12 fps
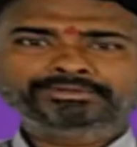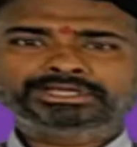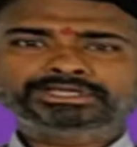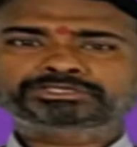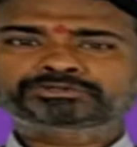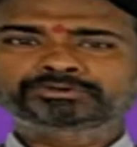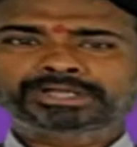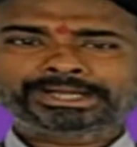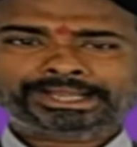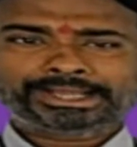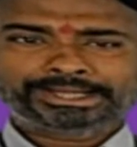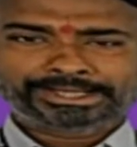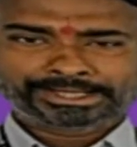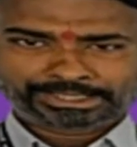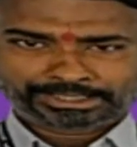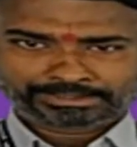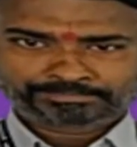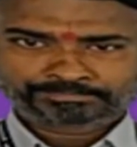a student
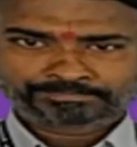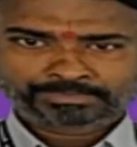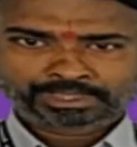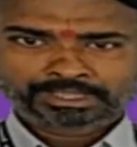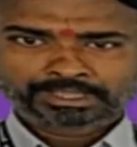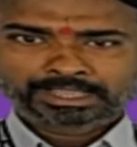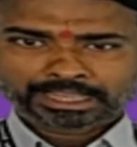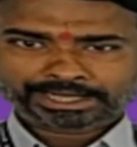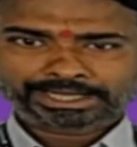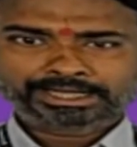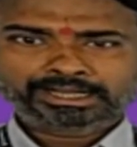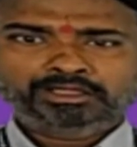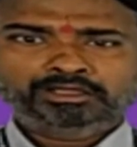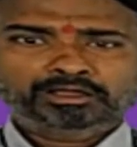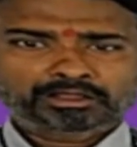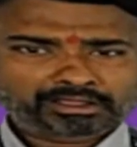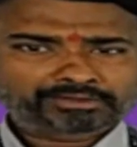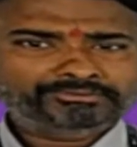entity, again,
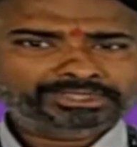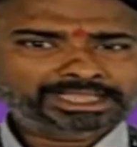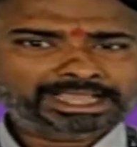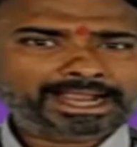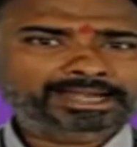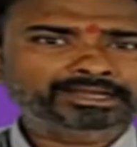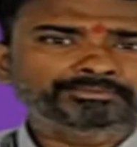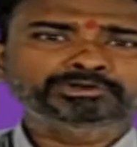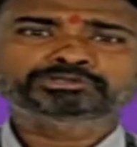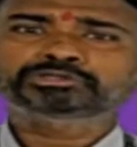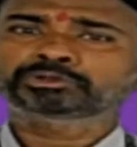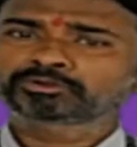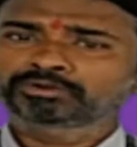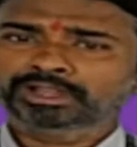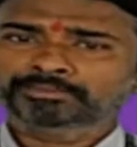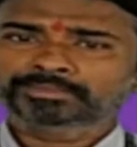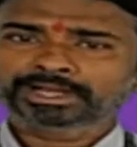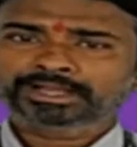along with the attributes roll
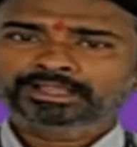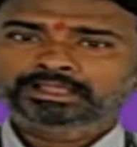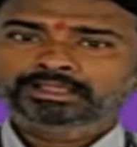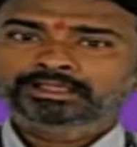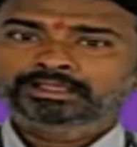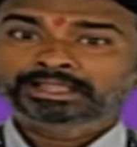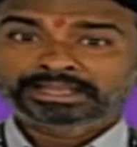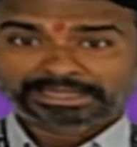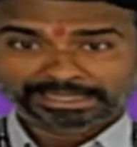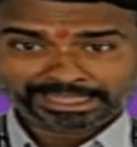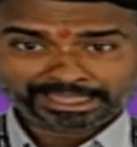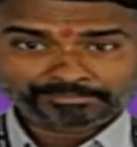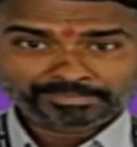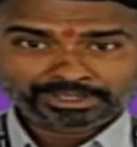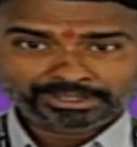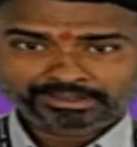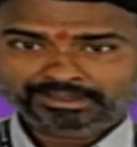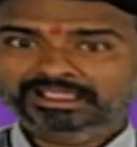number,
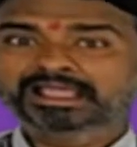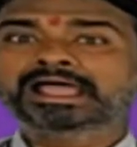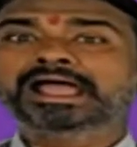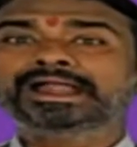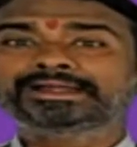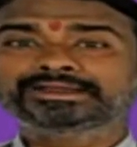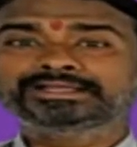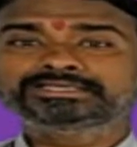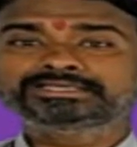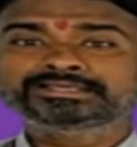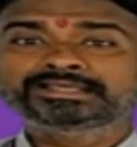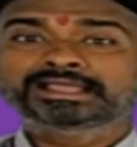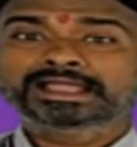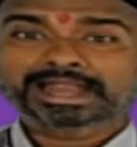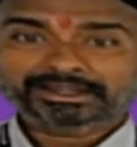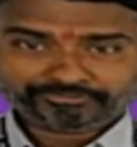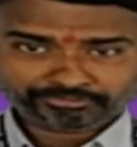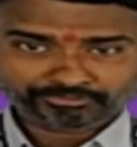name, address,
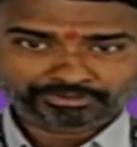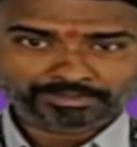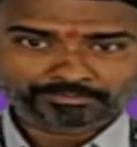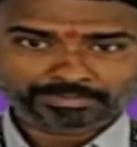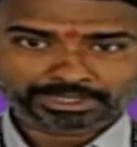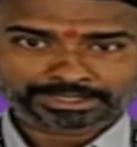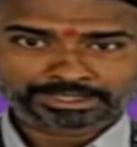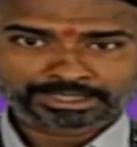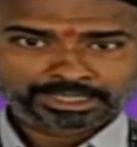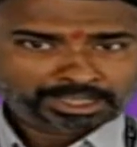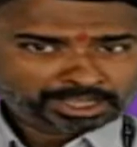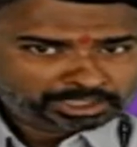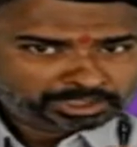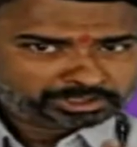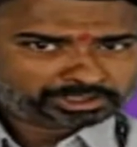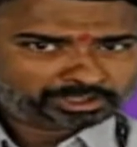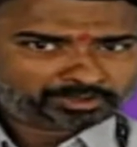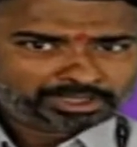and phone number.
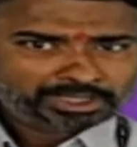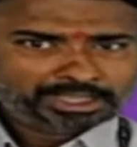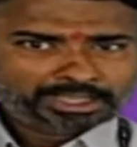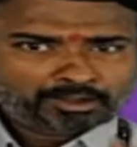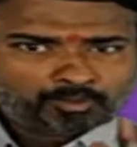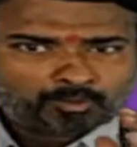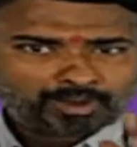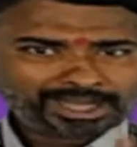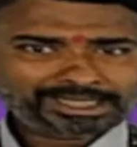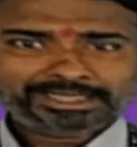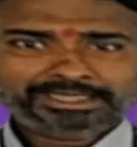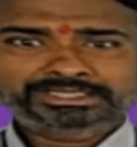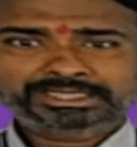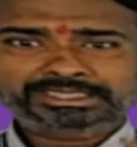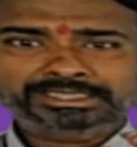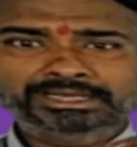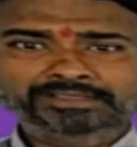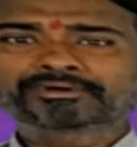So, while
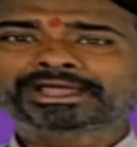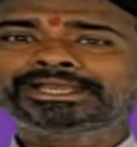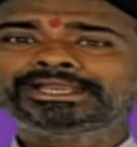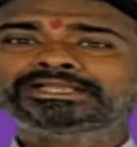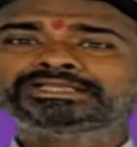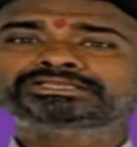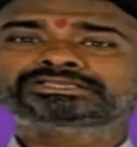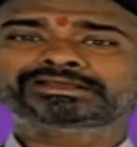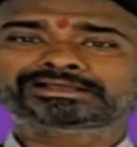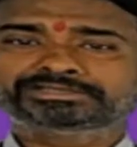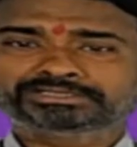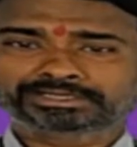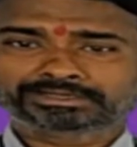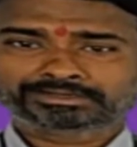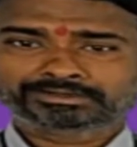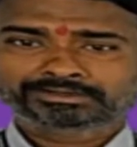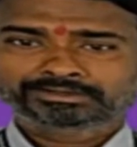just defining the structure